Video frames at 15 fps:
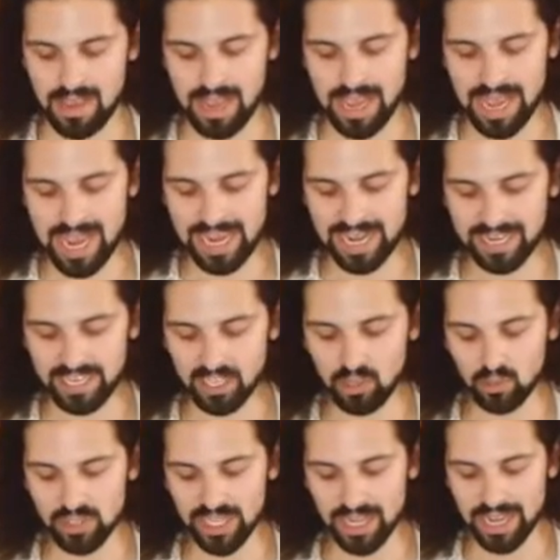And I need
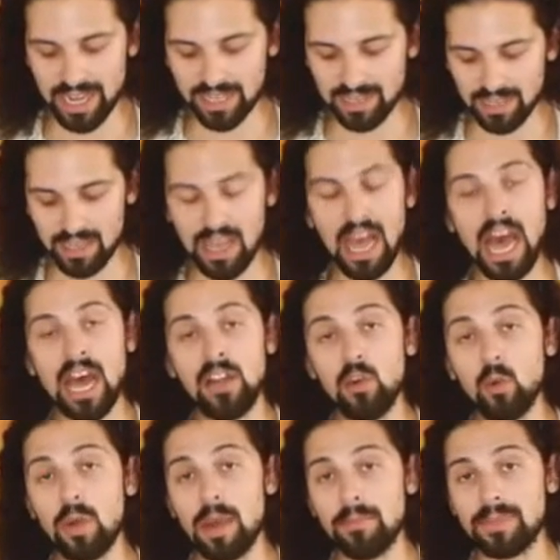to select a new
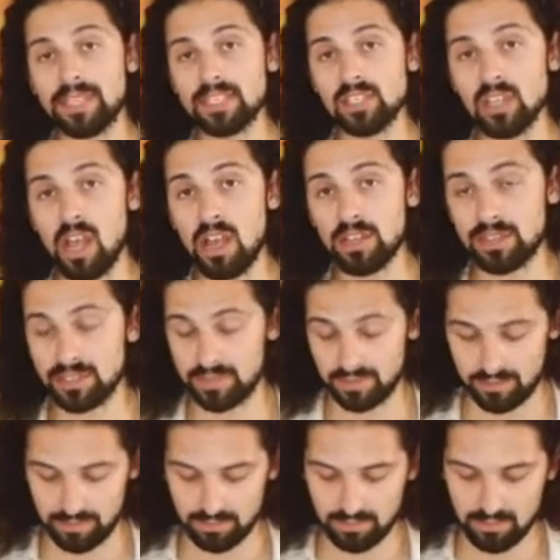empty slot.
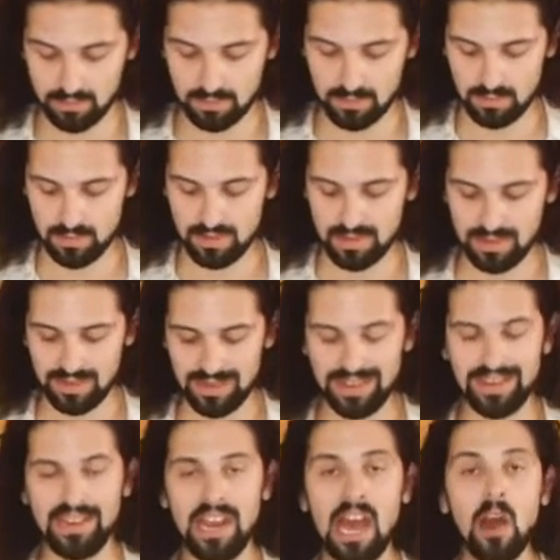
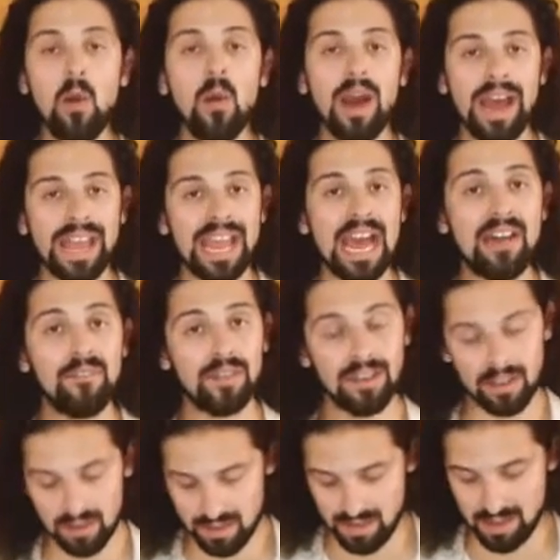Now I have
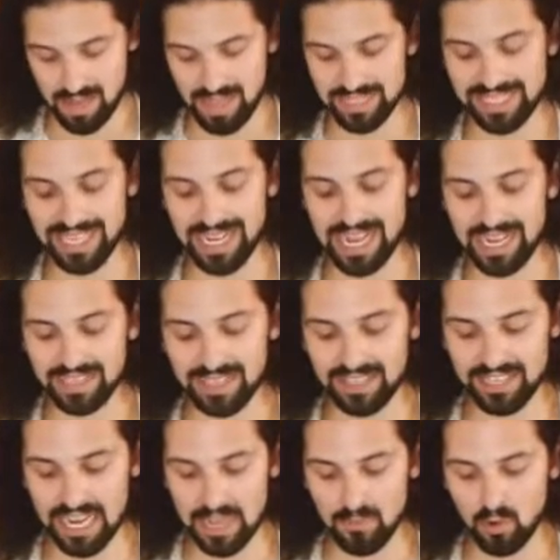selected
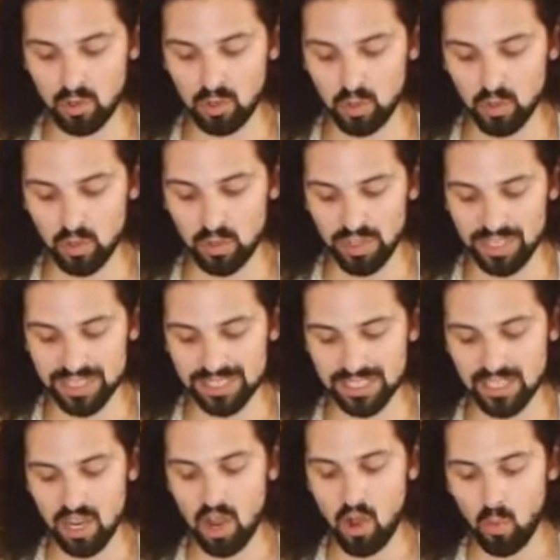that I'm going to do this
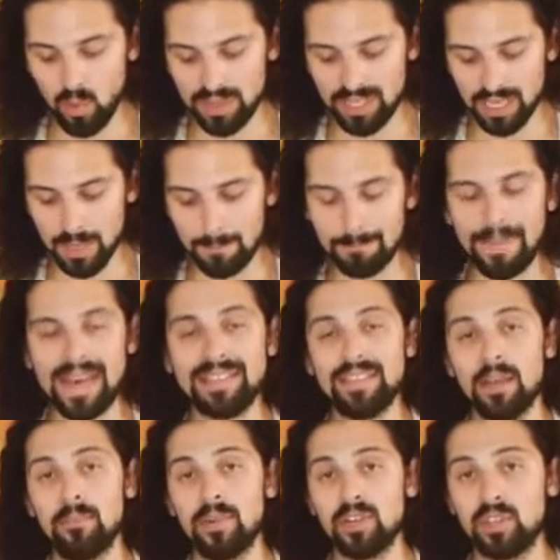within pad
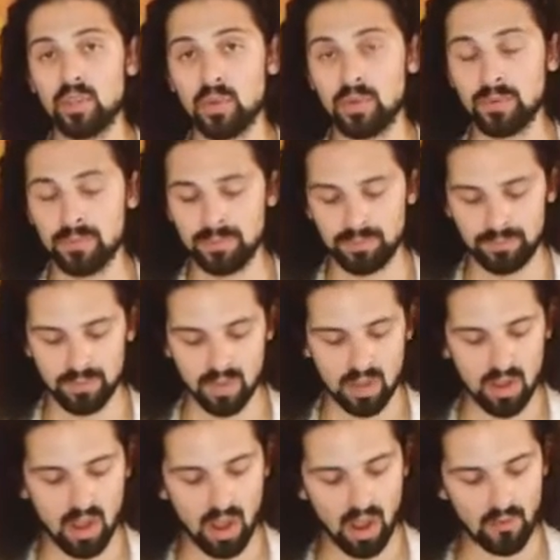number 2
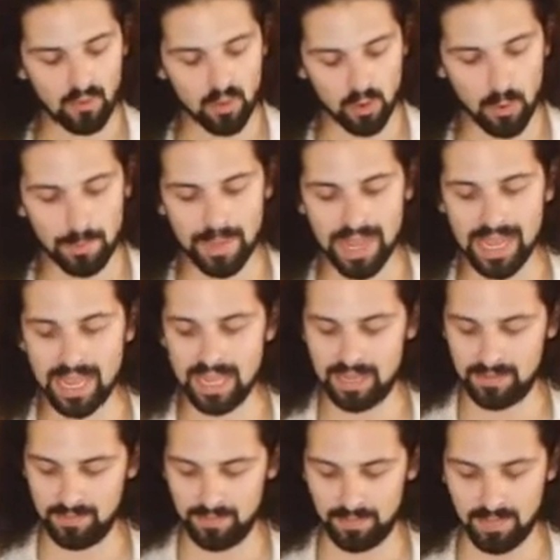of group A.
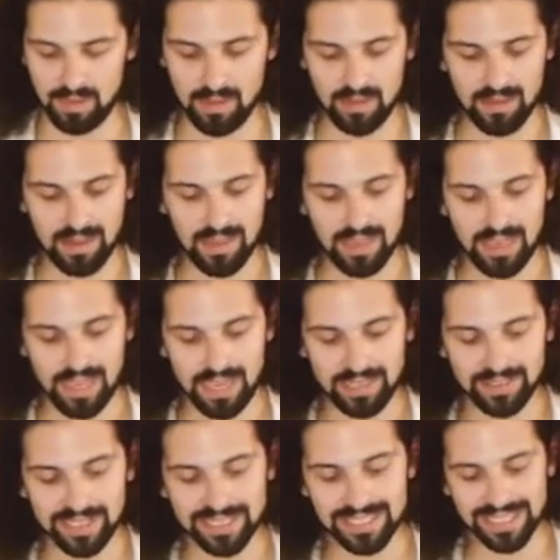In
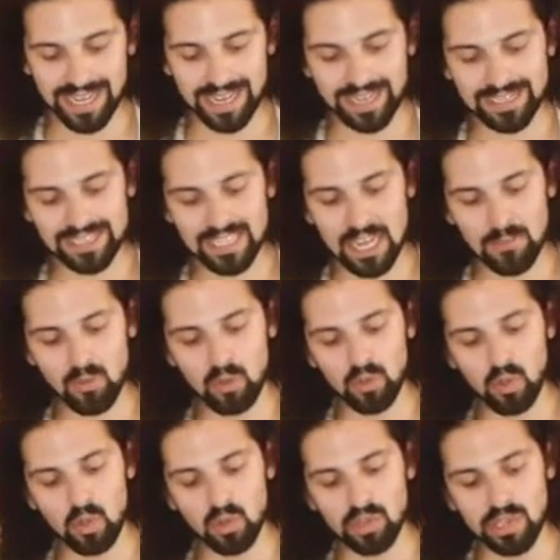this case, I'm going
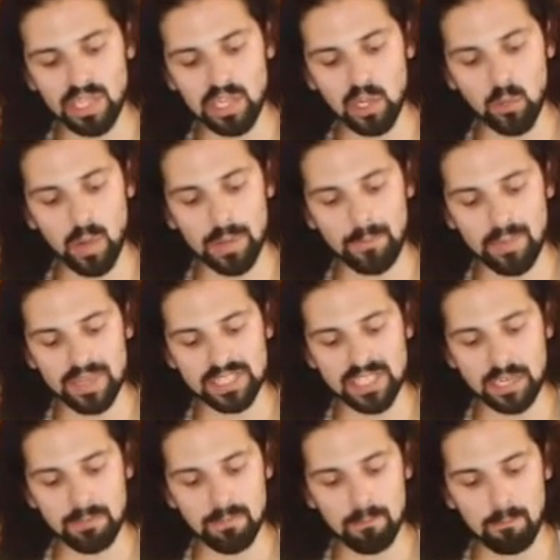to continue by
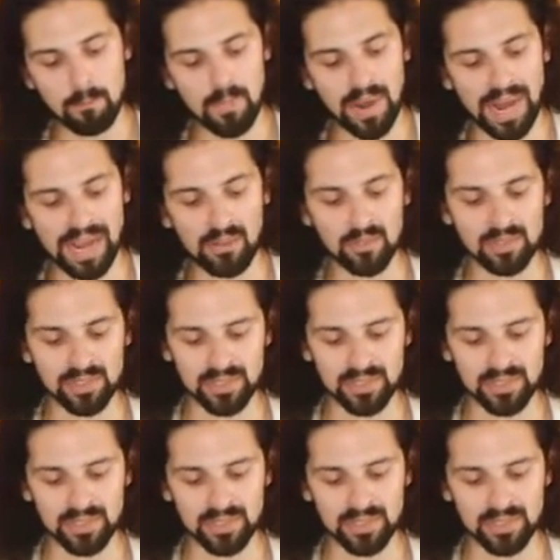pressing browse.